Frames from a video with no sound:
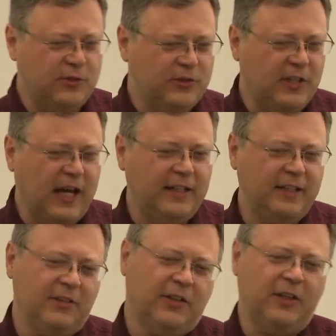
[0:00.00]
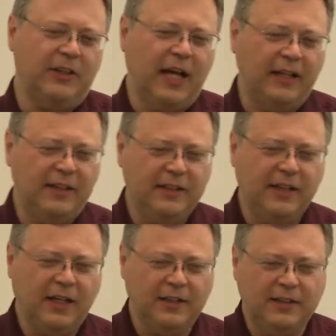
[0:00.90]
started around
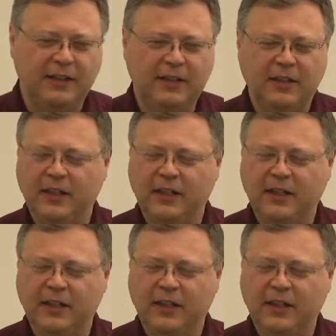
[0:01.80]
1900